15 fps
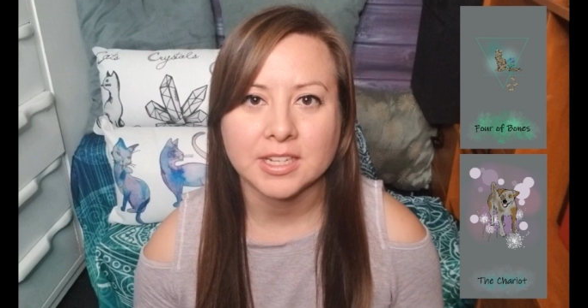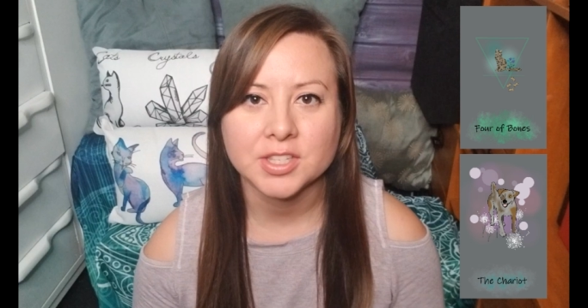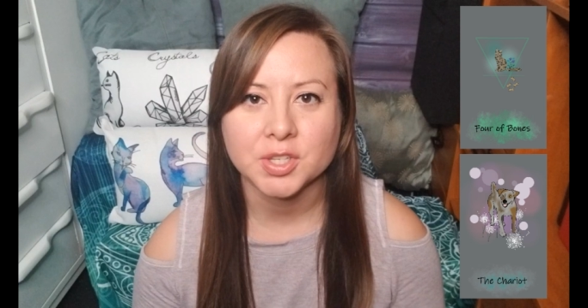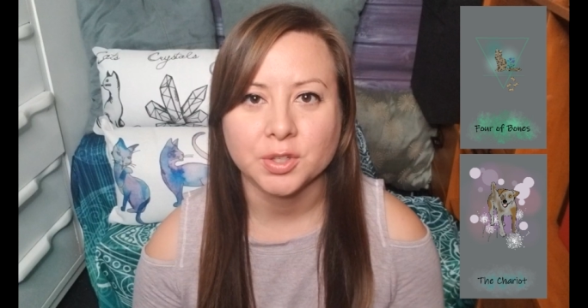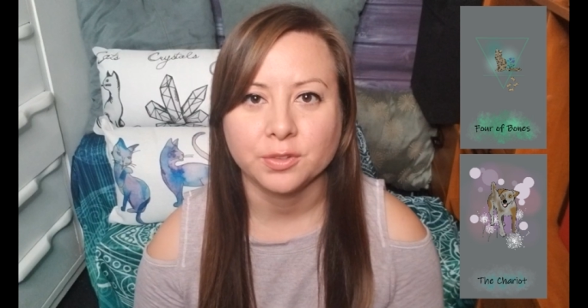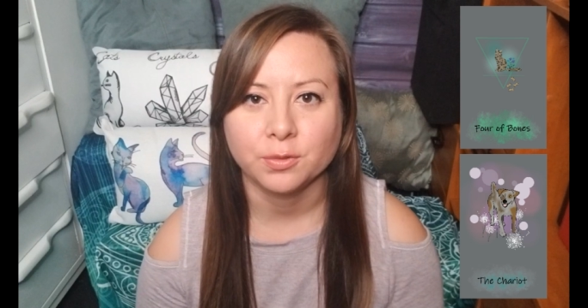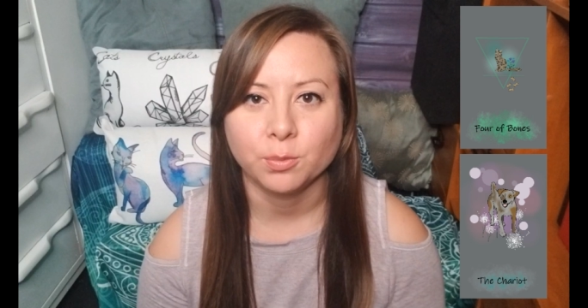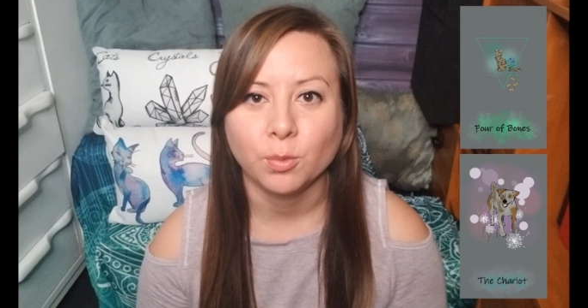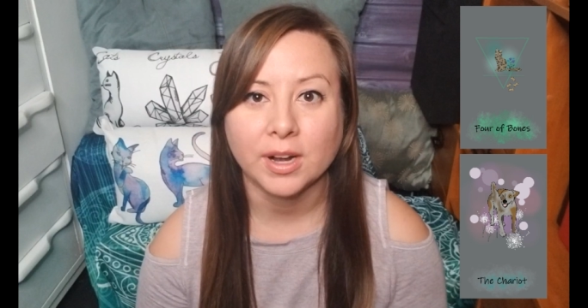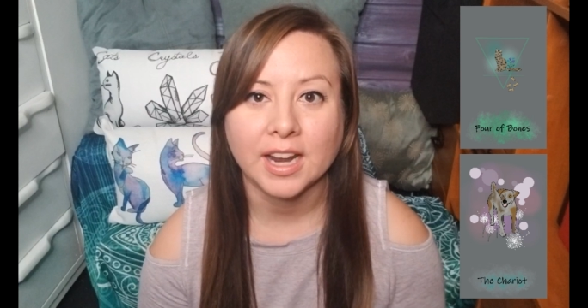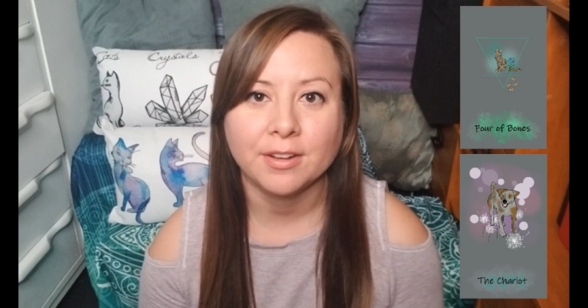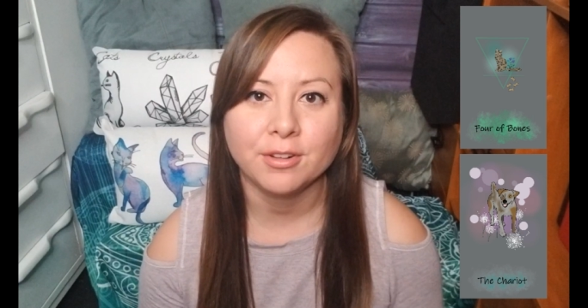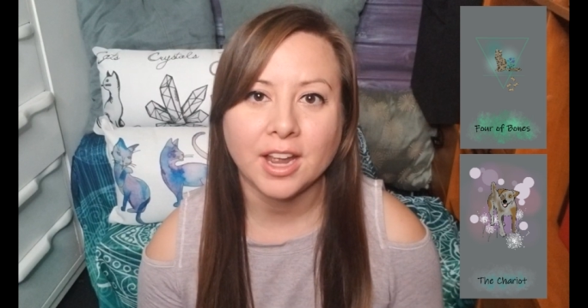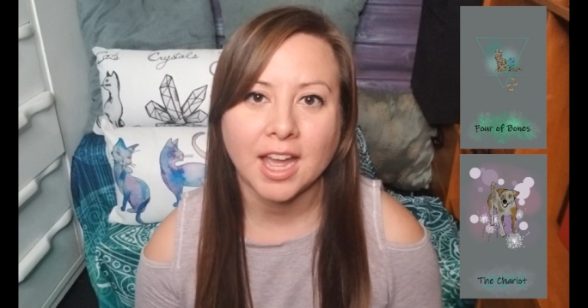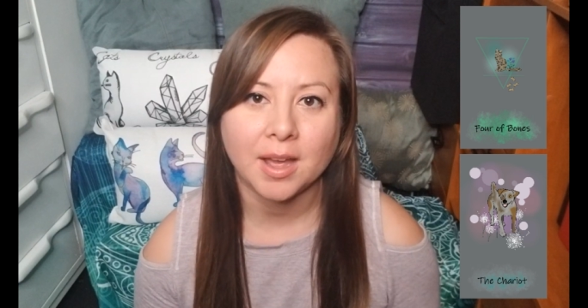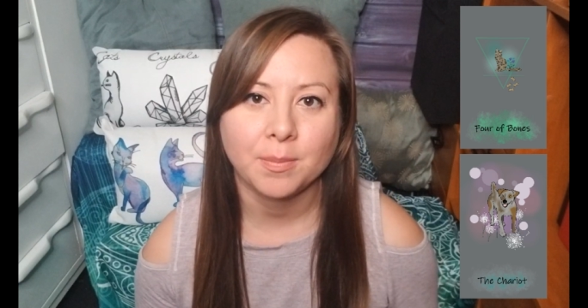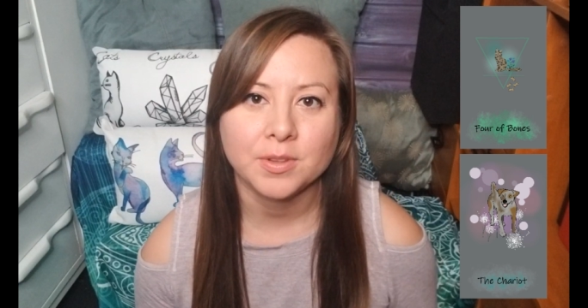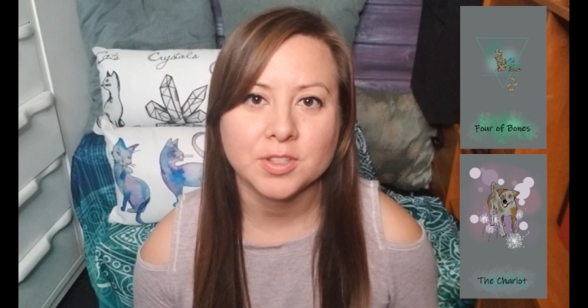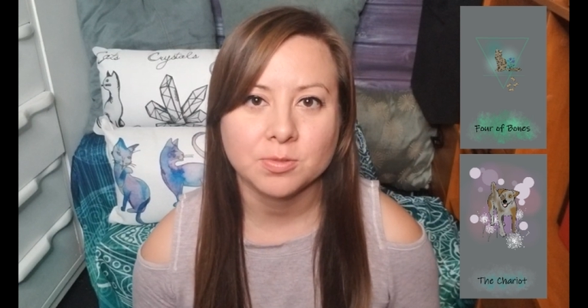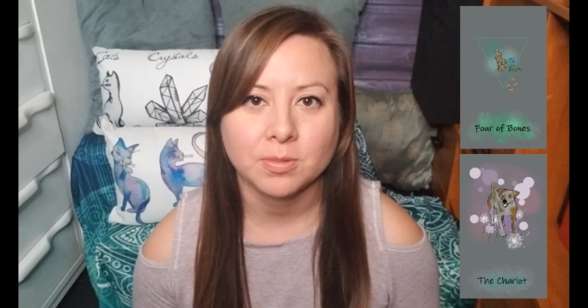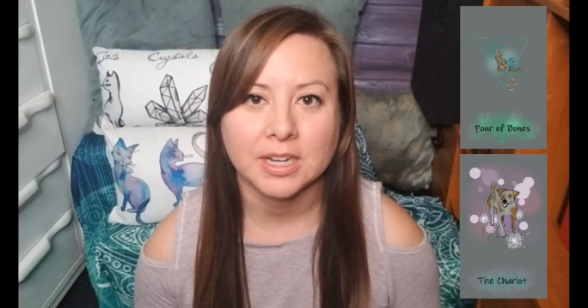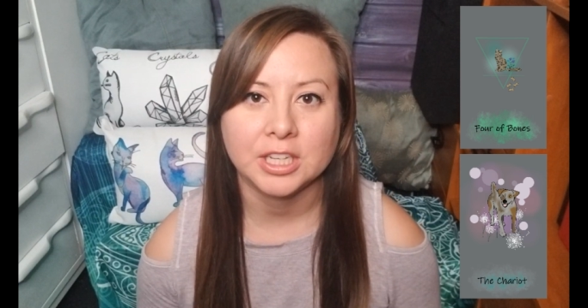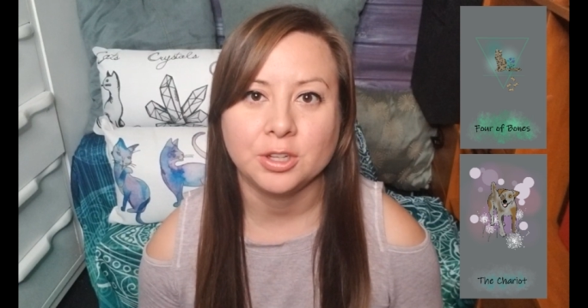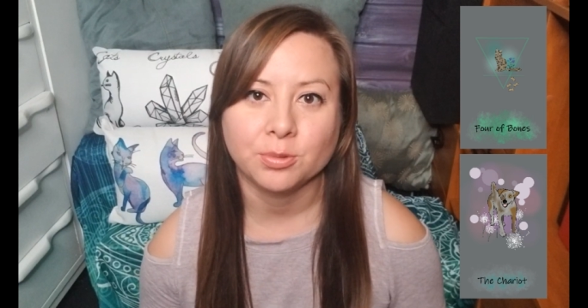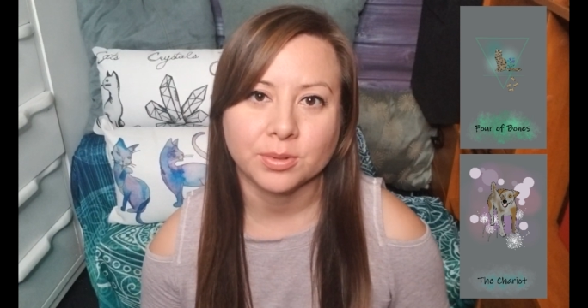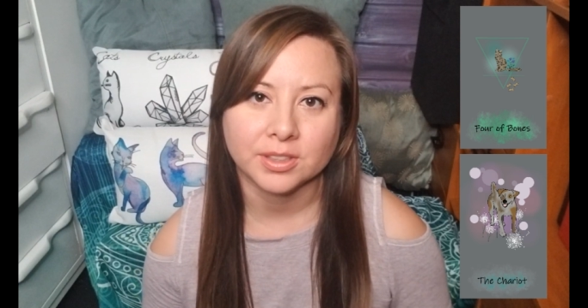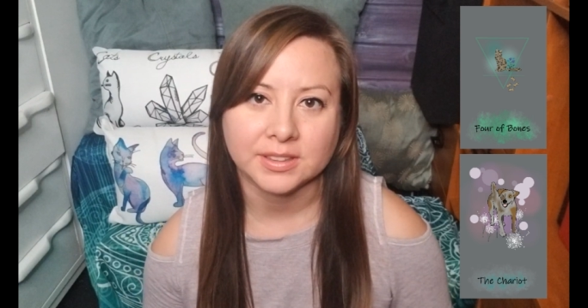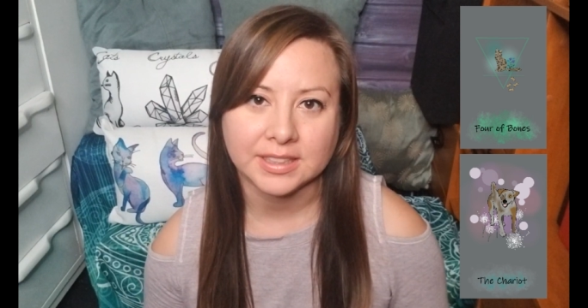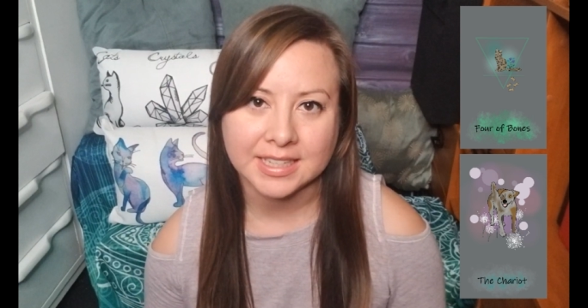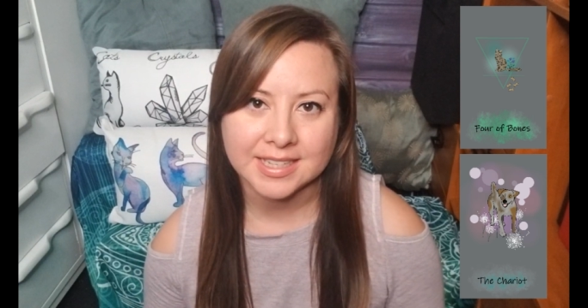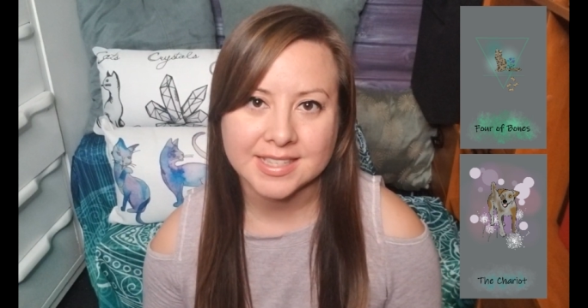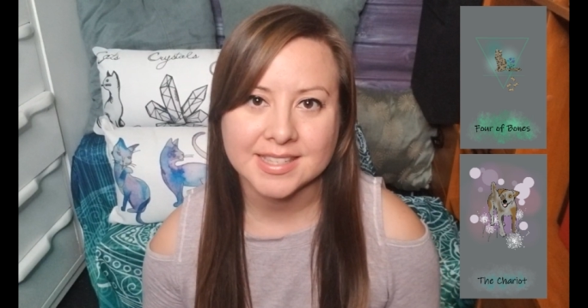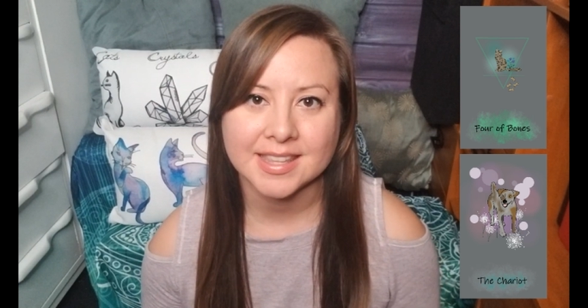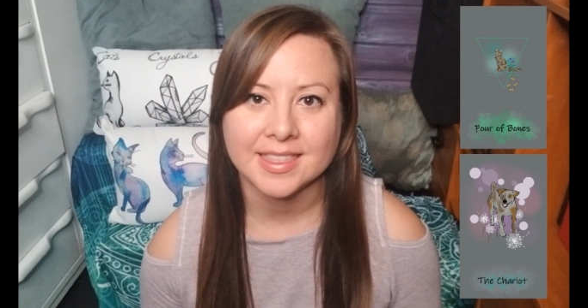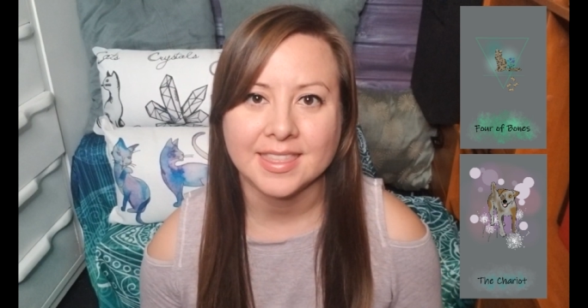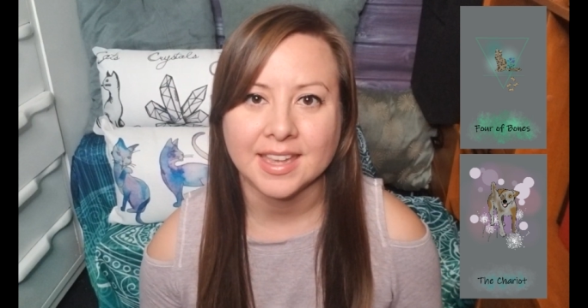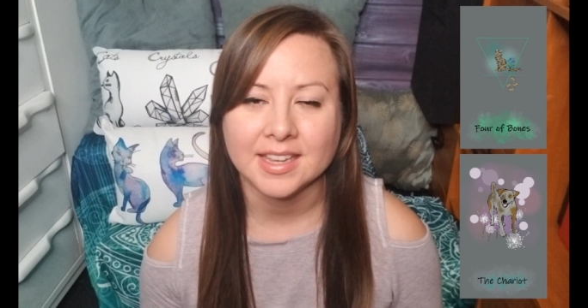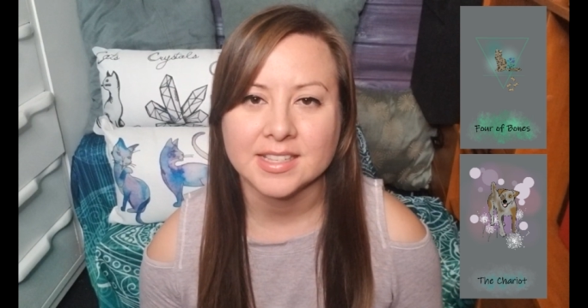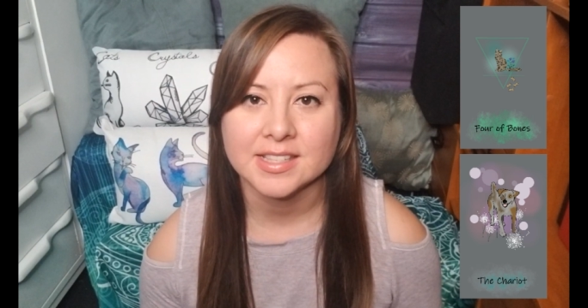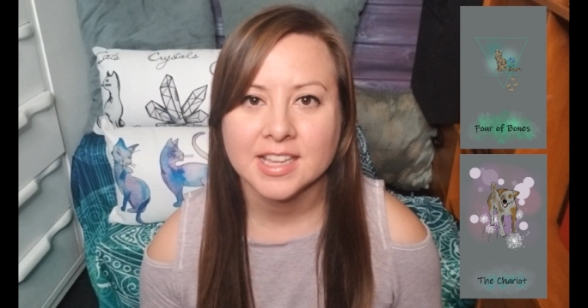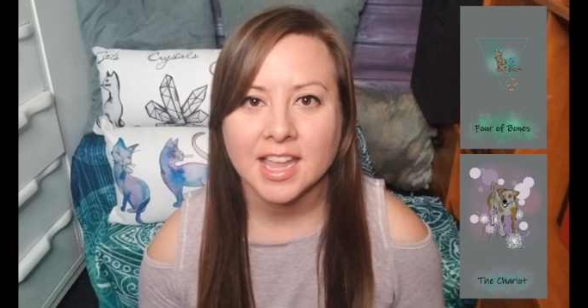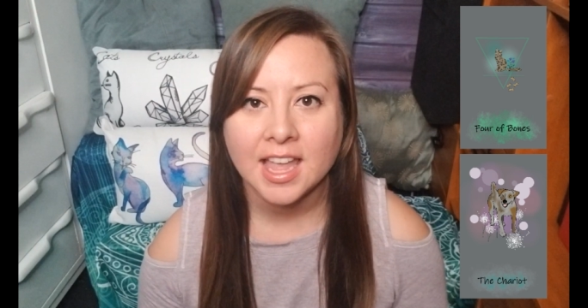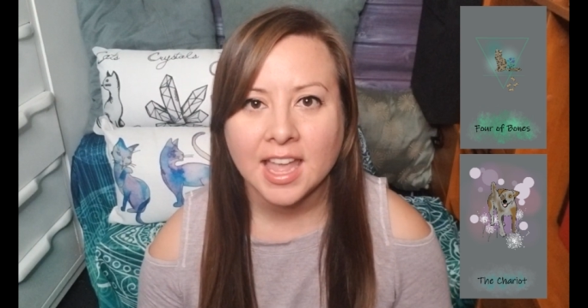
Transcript: So whatever happens when you release this